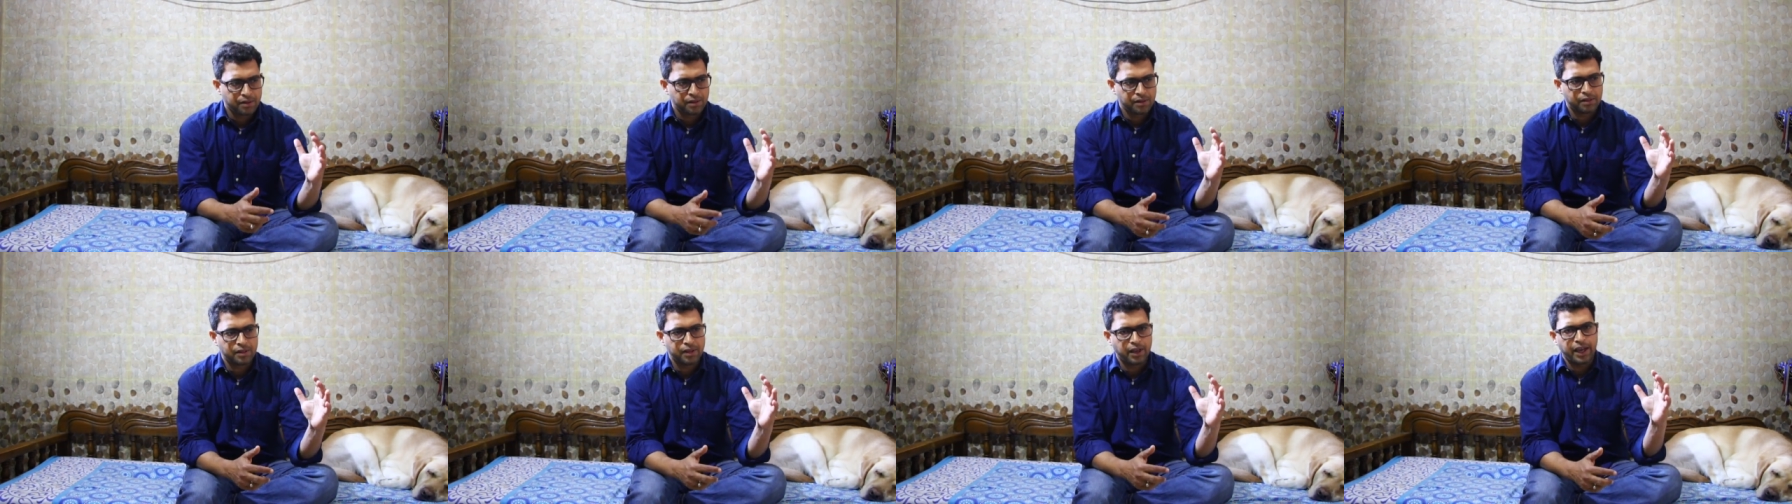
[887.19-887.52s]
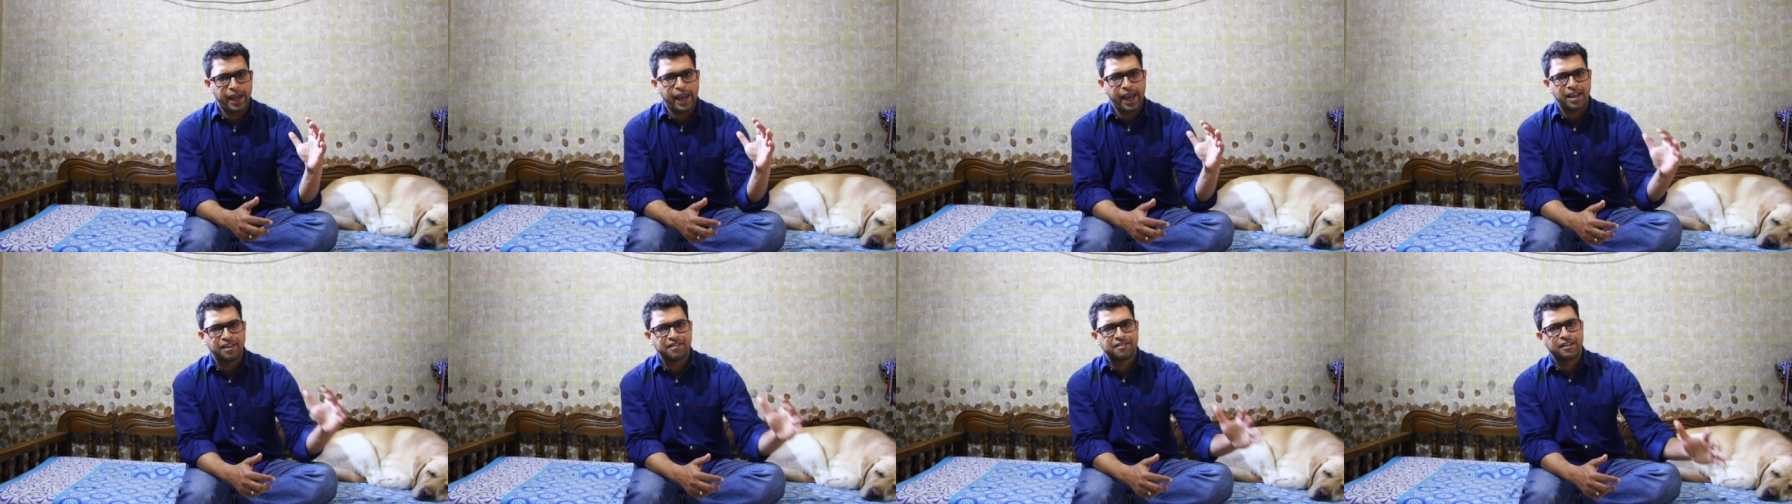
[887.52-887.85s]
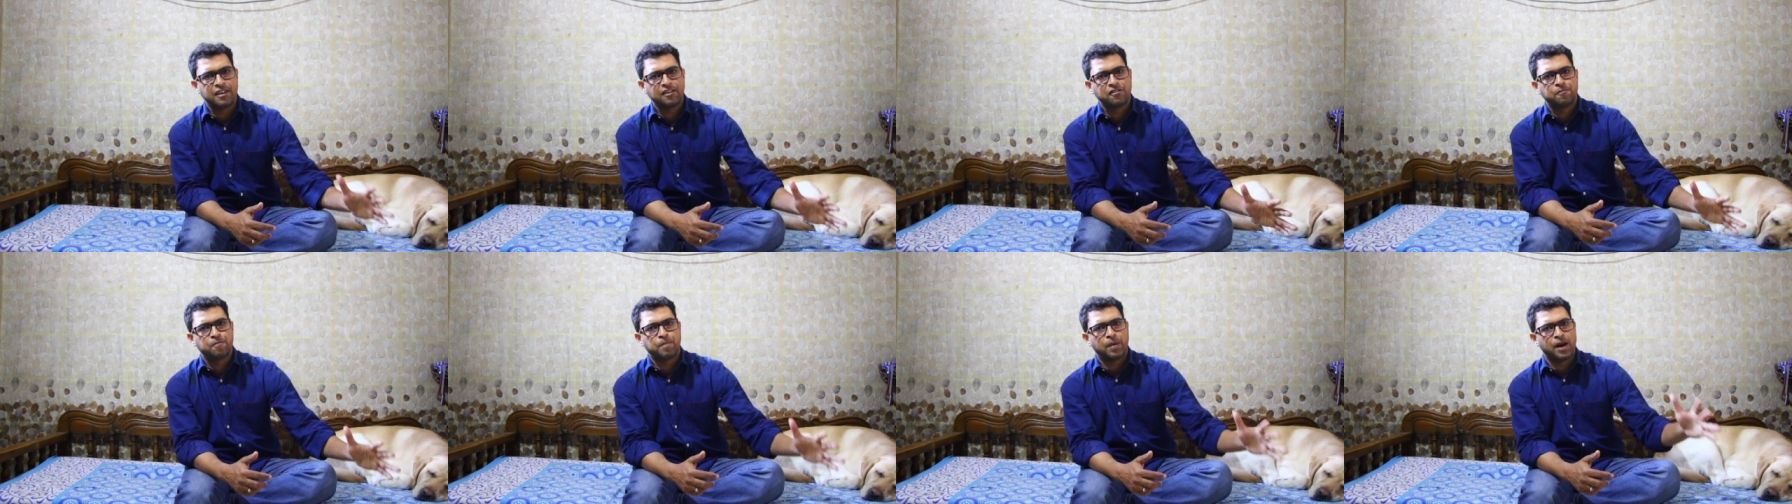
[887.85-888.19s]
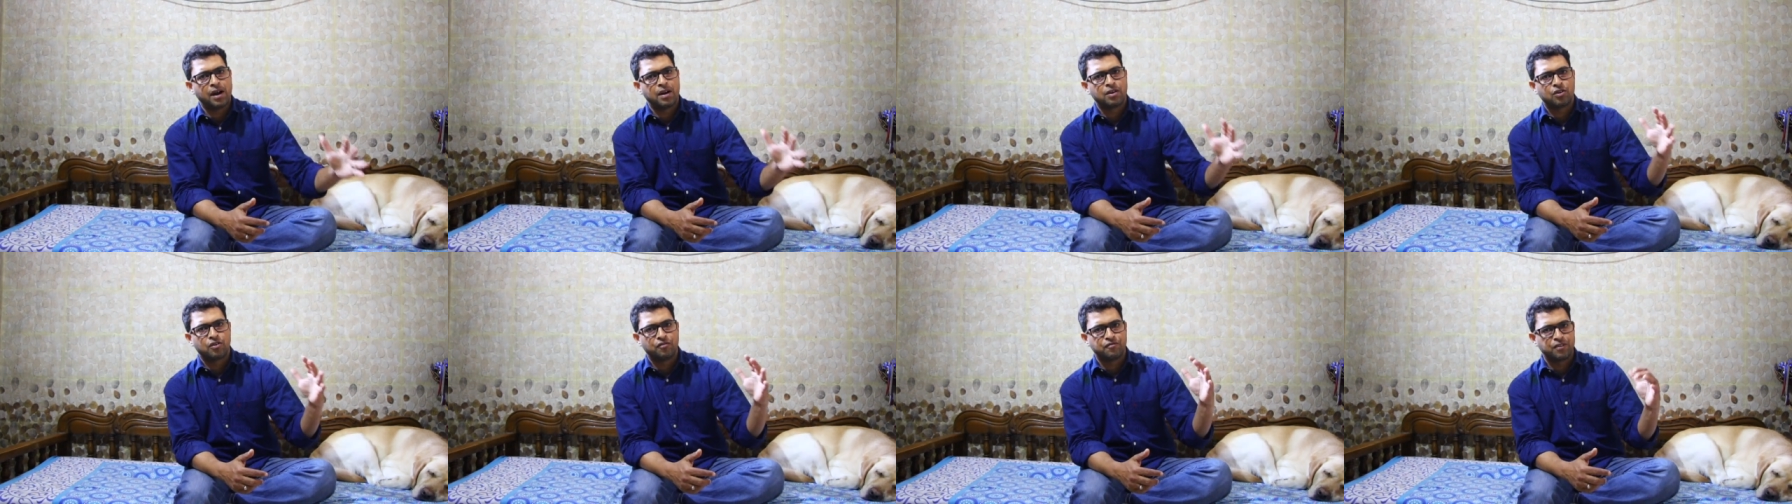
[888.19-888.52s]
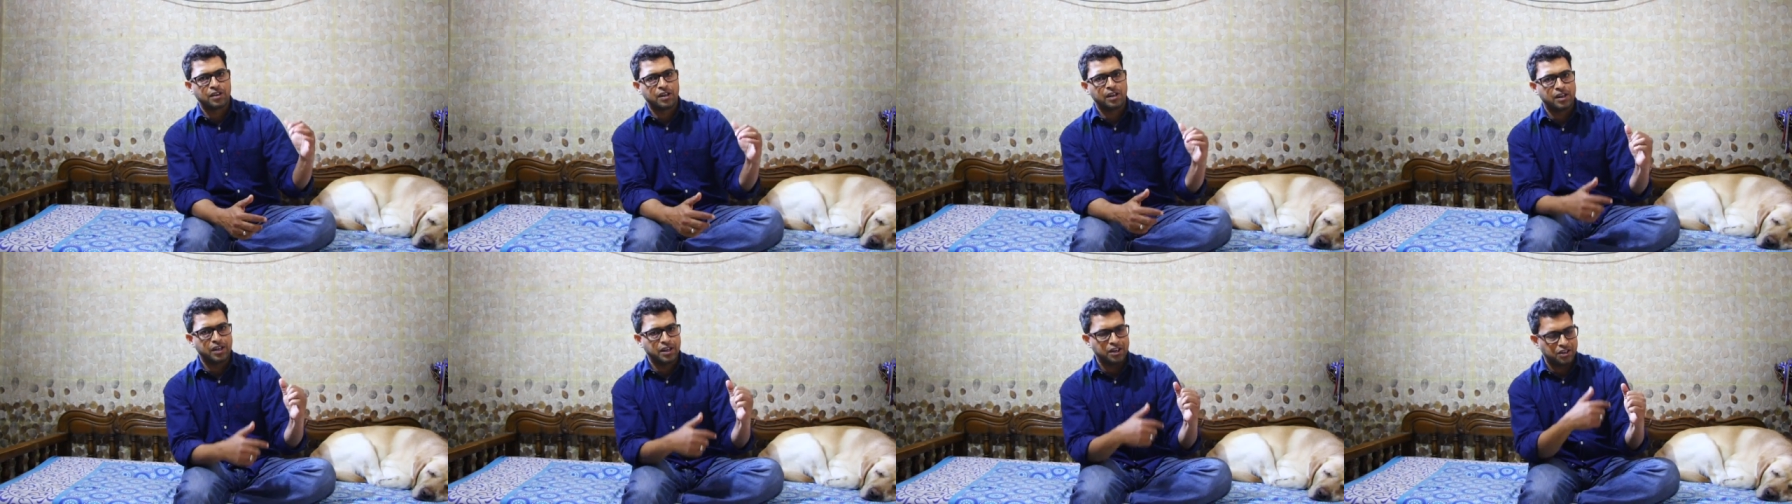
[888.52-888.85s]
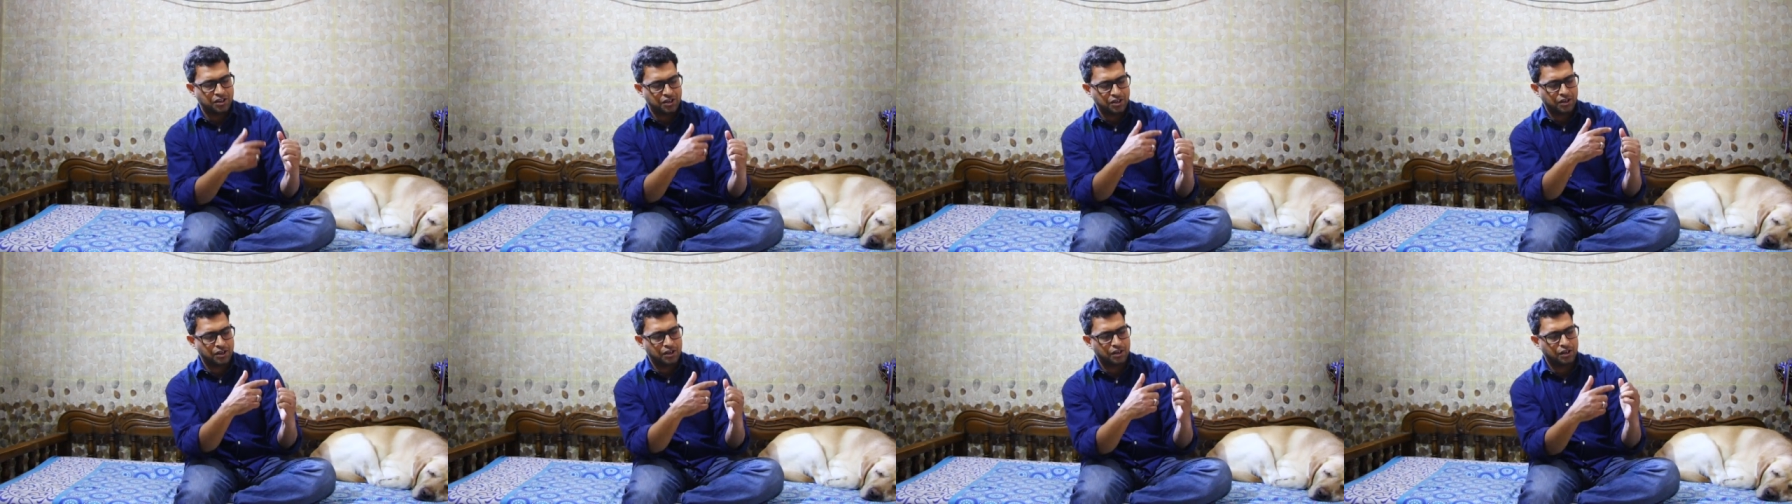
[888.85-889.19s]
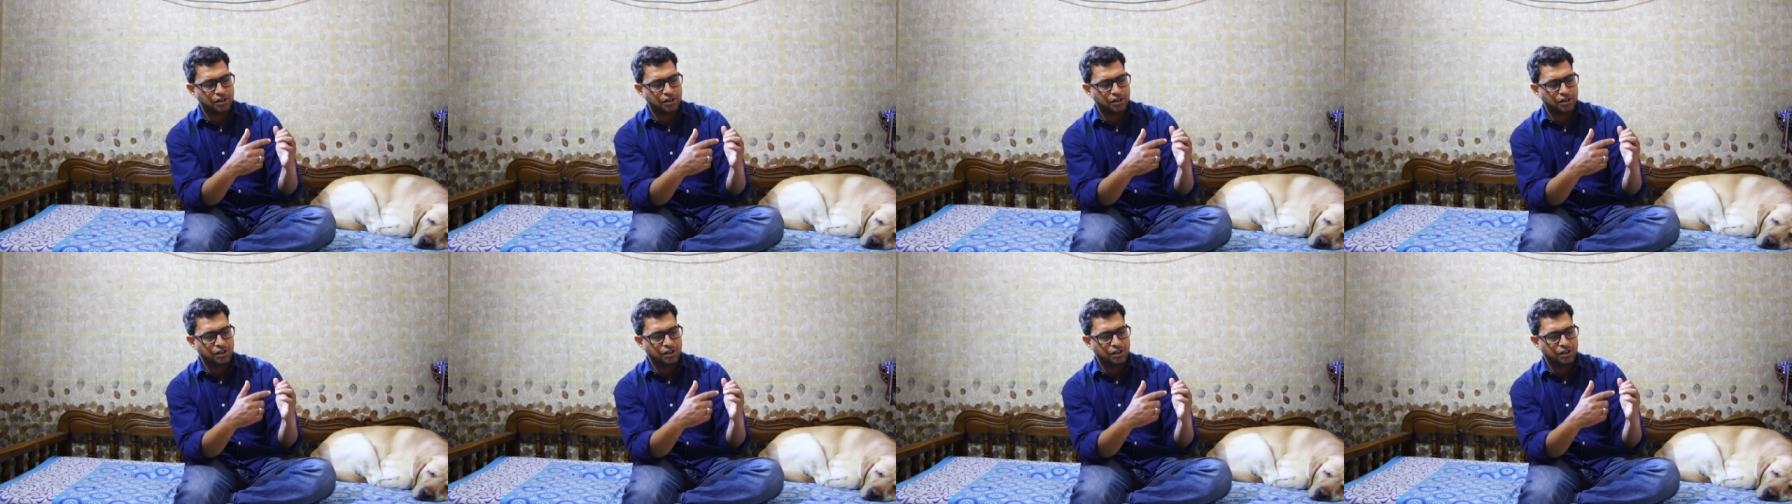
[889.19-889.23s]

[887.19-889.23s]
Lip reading: The excess part of the leash,